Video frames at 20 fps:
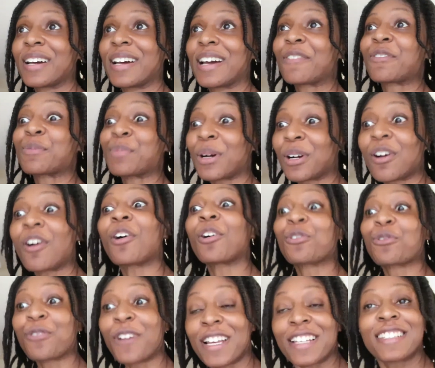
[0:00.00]
having my car
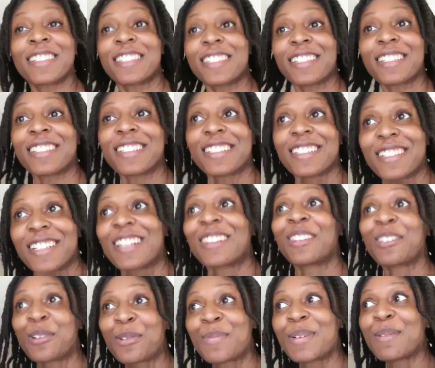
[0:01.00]
rest a
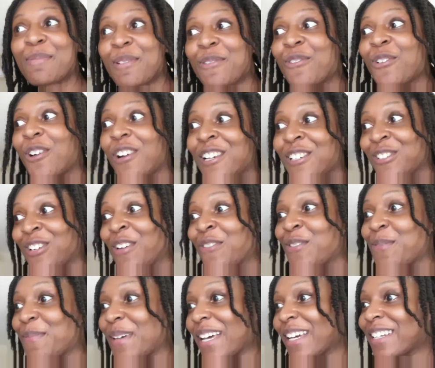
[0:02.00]
little bit before I
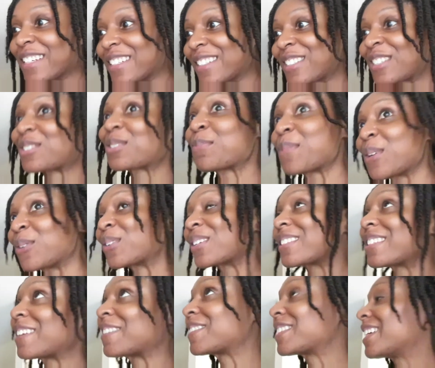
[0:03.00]
drive it back, just to be on the
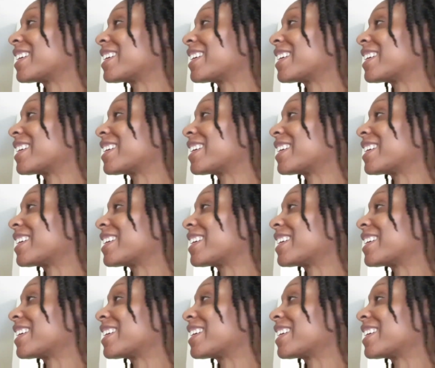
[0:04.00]
safe